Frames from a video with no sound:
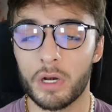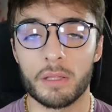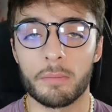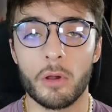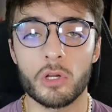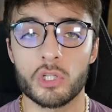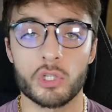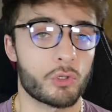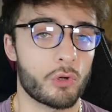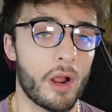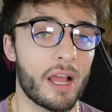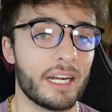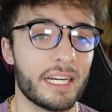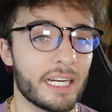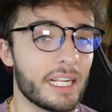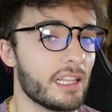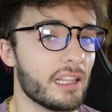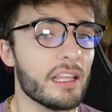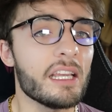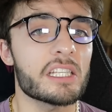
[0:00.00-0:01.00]
of the most dreaded
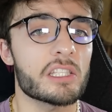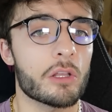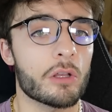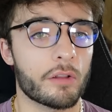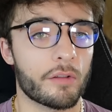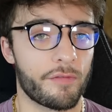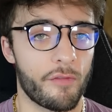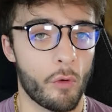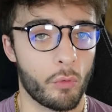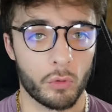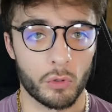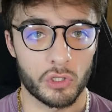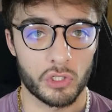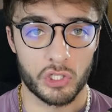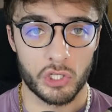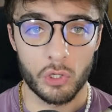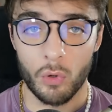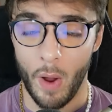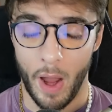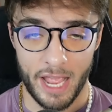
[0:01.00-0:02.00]
and least looked forward
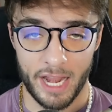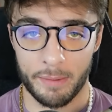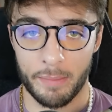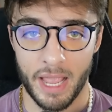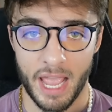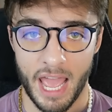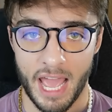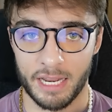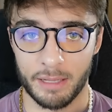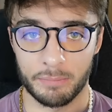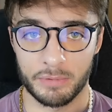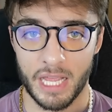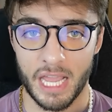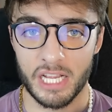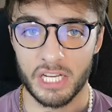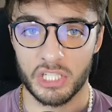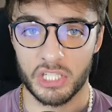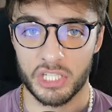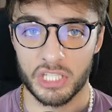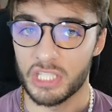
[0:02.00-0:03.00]
to anime
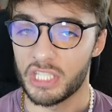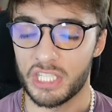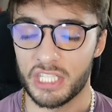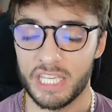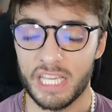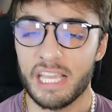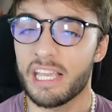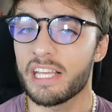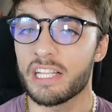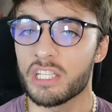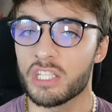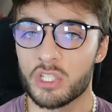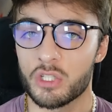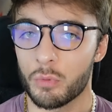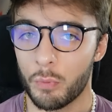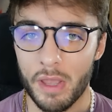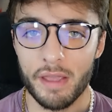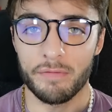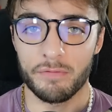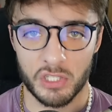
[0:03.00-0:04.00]
adaptation scenes
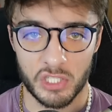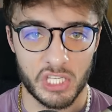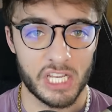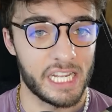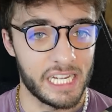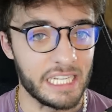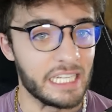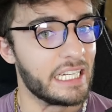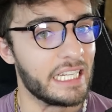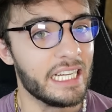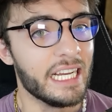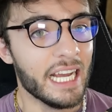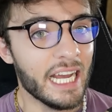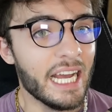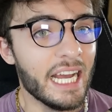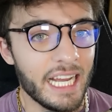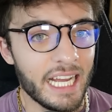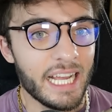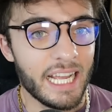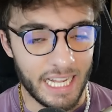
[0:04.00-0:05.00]
we've seen
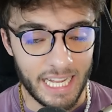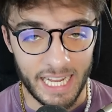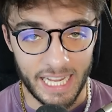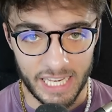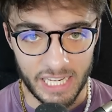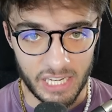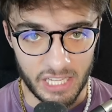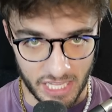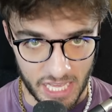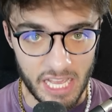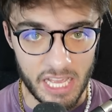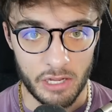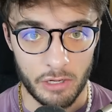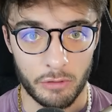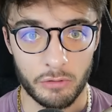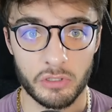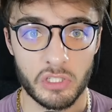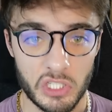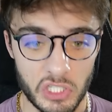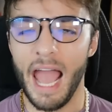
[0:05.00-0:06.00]
in
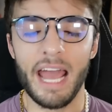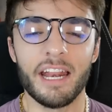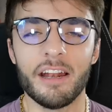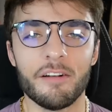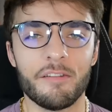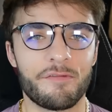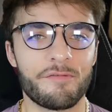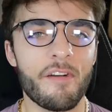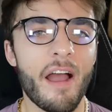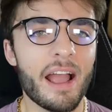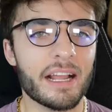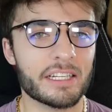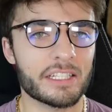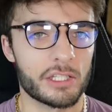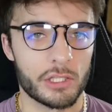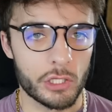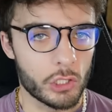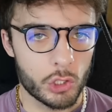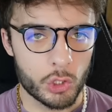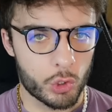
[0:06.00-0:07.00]
years. And in
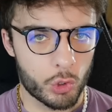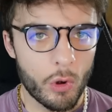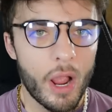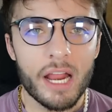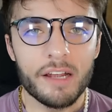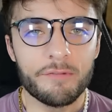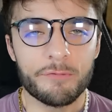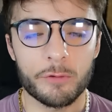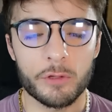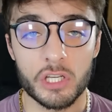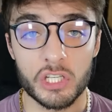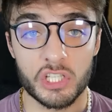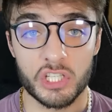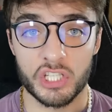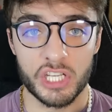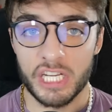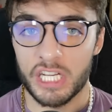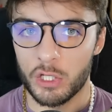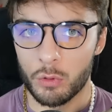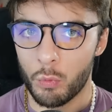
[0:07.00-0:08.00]
fact, the dread for this
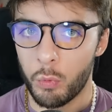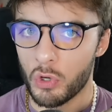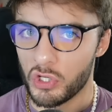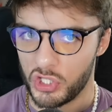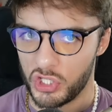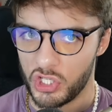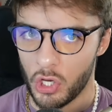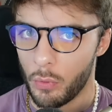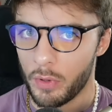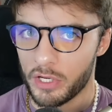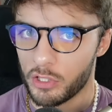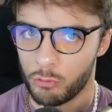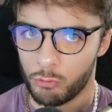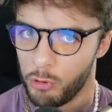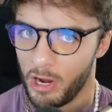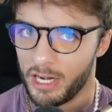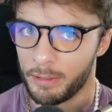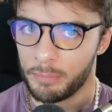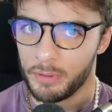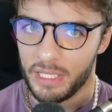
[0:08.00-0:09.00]
scene was so
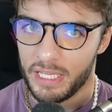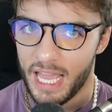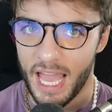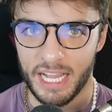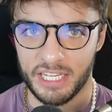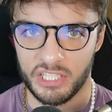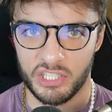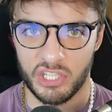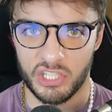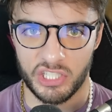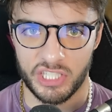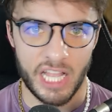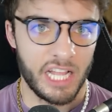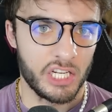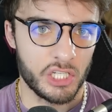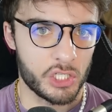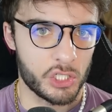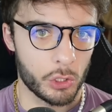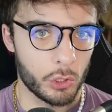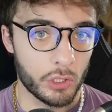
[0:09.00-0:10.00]
incredibly
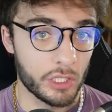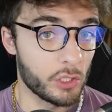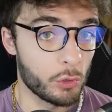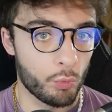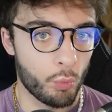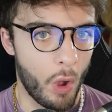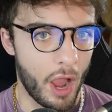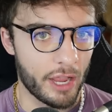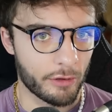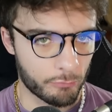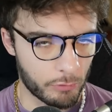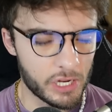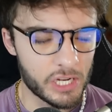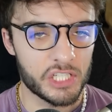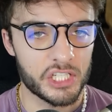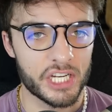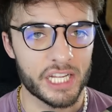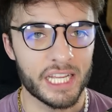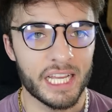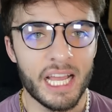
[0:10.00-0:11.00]
existential and
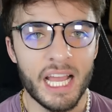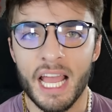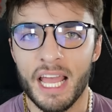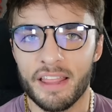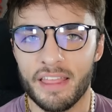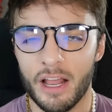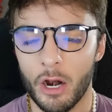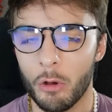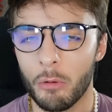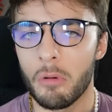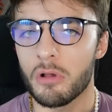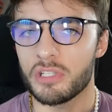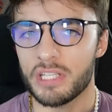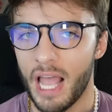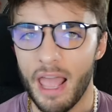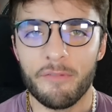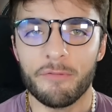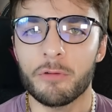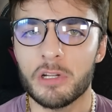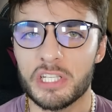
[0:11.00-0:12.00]
wide-reaching that almost
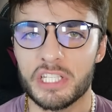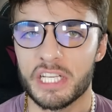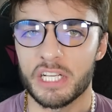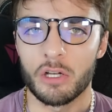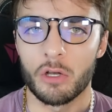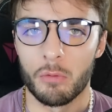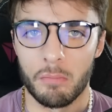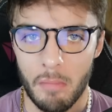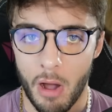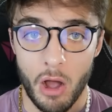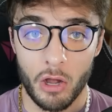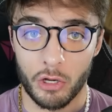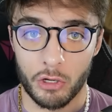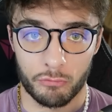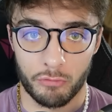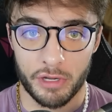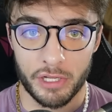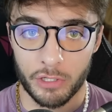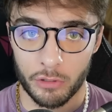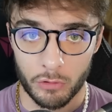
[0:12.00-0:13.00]
every single manga
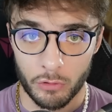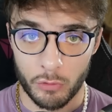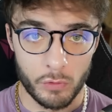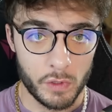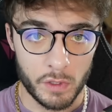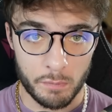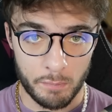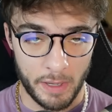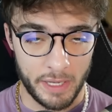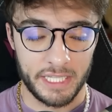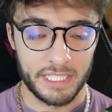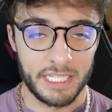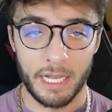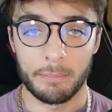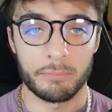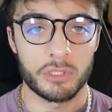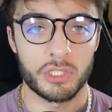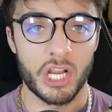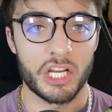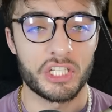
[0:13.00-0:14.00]
reader who's picked
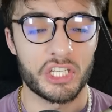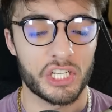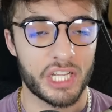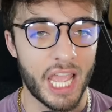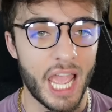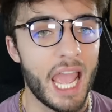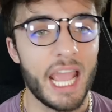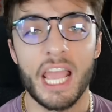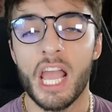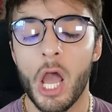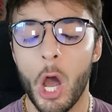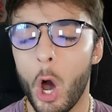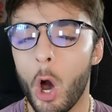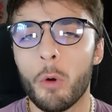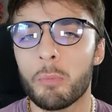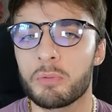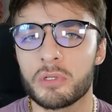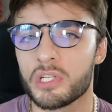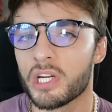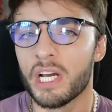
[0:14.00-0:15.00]
up JJK
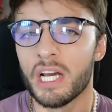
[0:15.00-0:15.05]
hoped